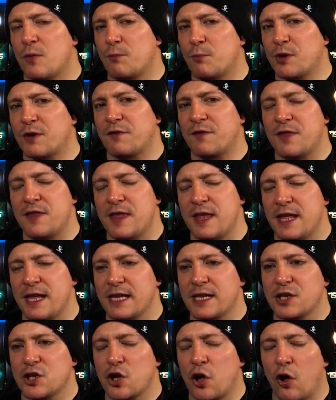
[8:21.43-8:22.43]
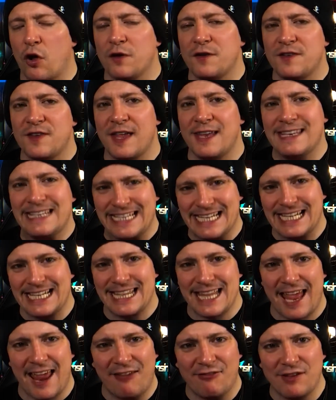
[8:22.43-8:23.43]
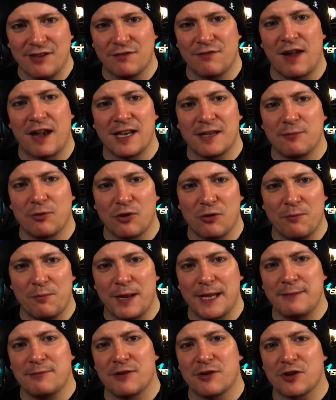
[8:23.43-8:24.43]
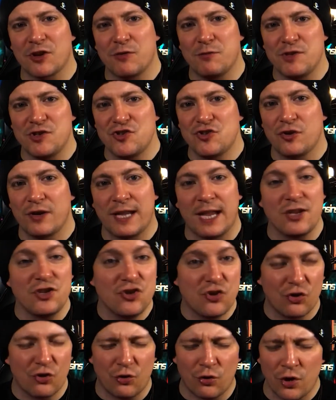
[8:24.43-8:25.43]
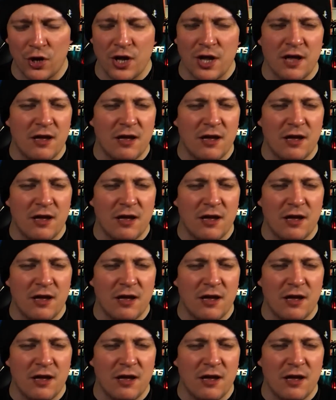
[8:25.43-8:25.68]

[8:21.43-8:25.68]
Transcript: but if the content in there is valuable and people are going to enjoy it, and you're